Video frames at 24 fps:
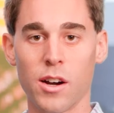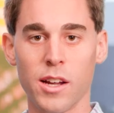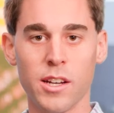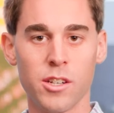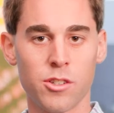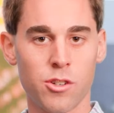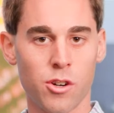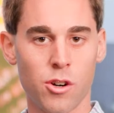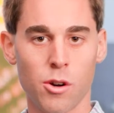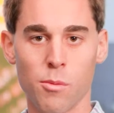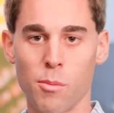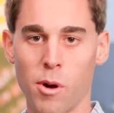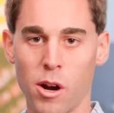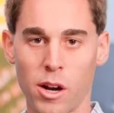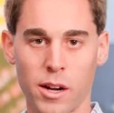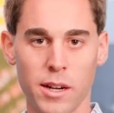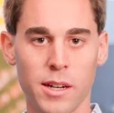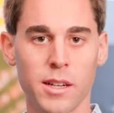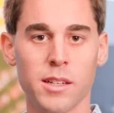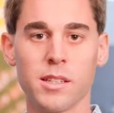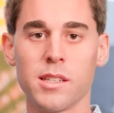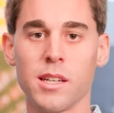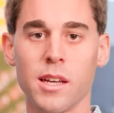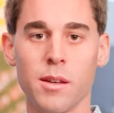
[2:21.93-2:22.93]
internal
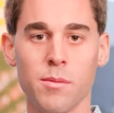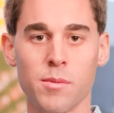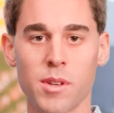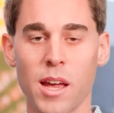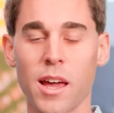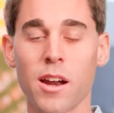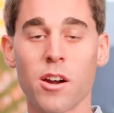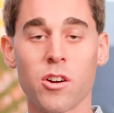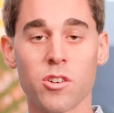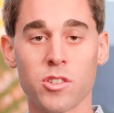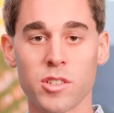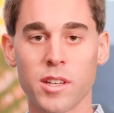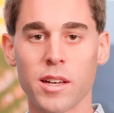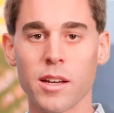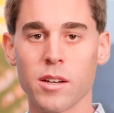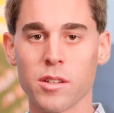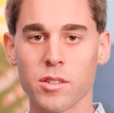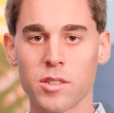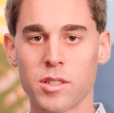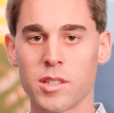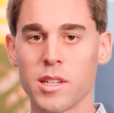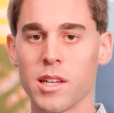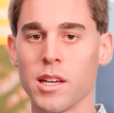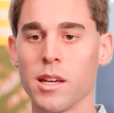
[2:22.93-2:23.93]
marketing teams and our
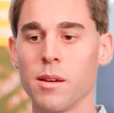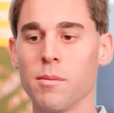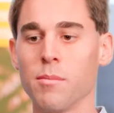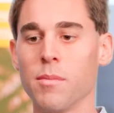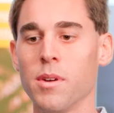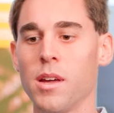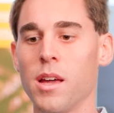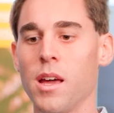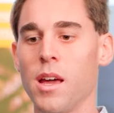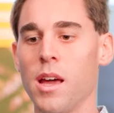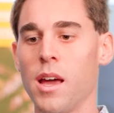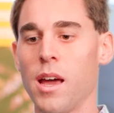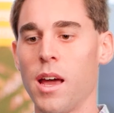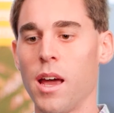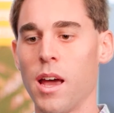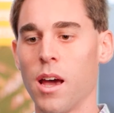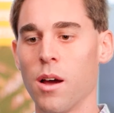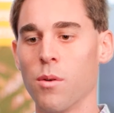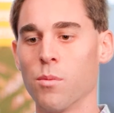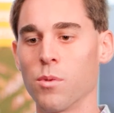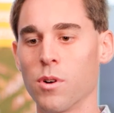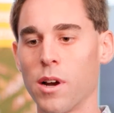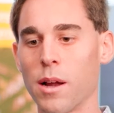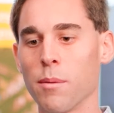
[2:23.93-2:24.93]
sales team,
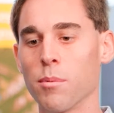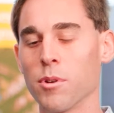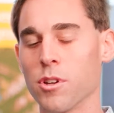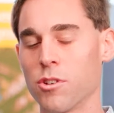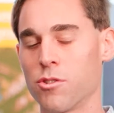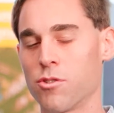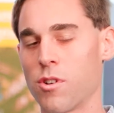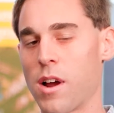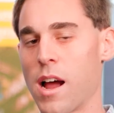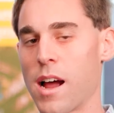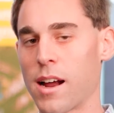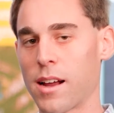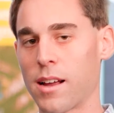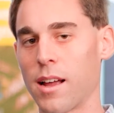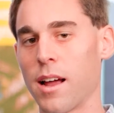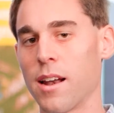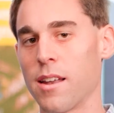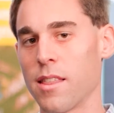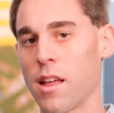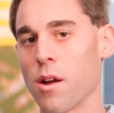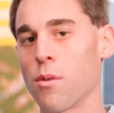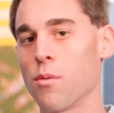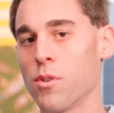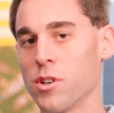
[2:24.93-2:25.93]
and we're able to track kind
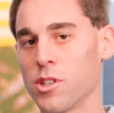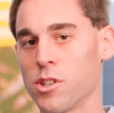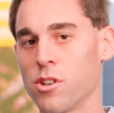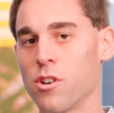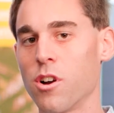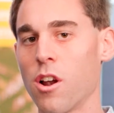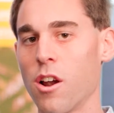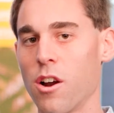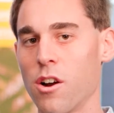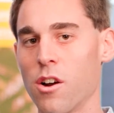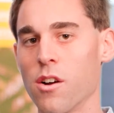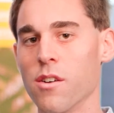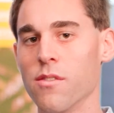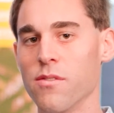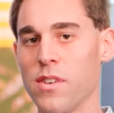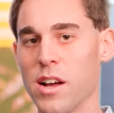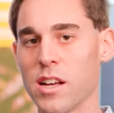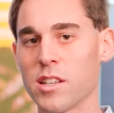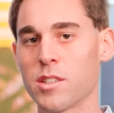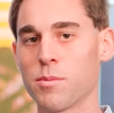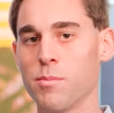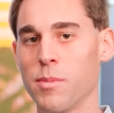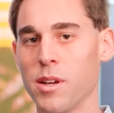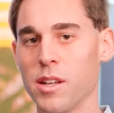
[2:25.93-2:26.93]
of that return on our
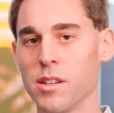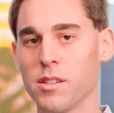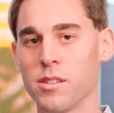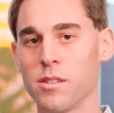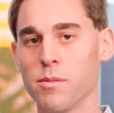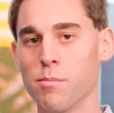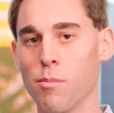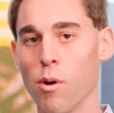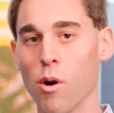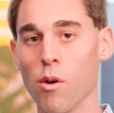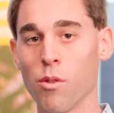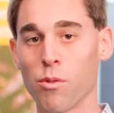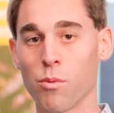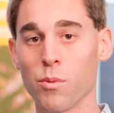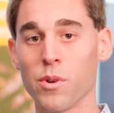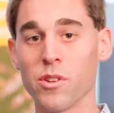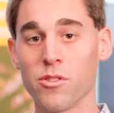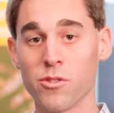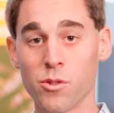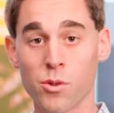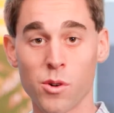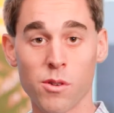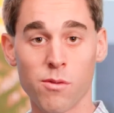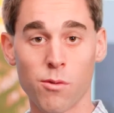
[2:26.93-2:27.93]
investment both with
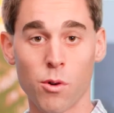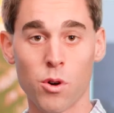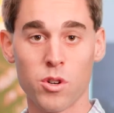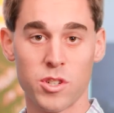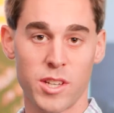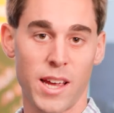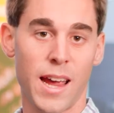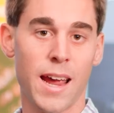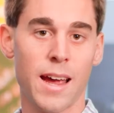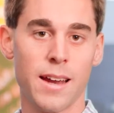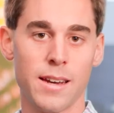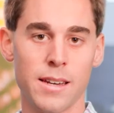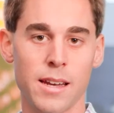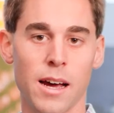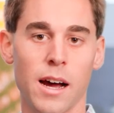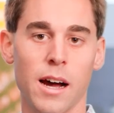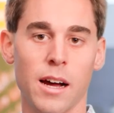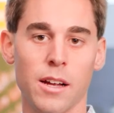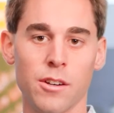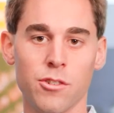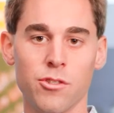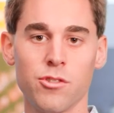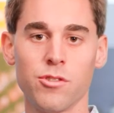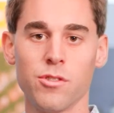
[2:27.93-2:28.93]
TourDeForce and
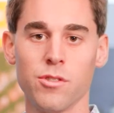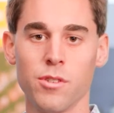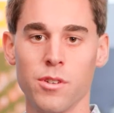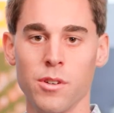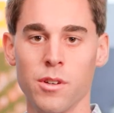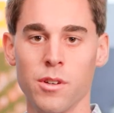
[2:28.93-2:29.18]
Dodge.